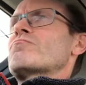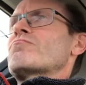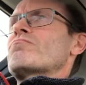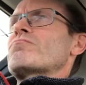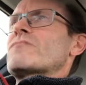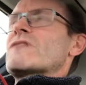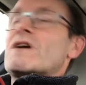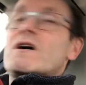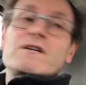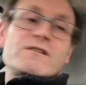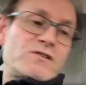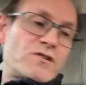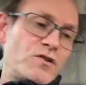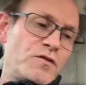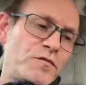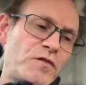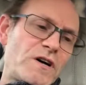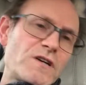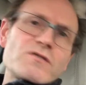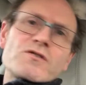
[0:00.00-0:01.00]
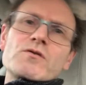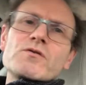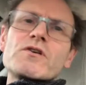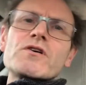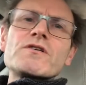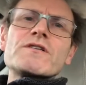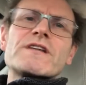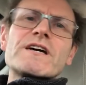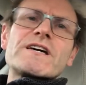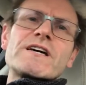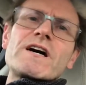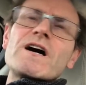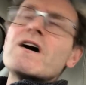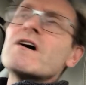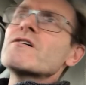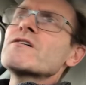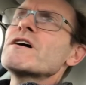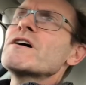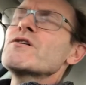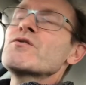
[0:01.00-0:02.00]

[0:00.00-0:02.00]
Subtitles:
and so far so good. The car now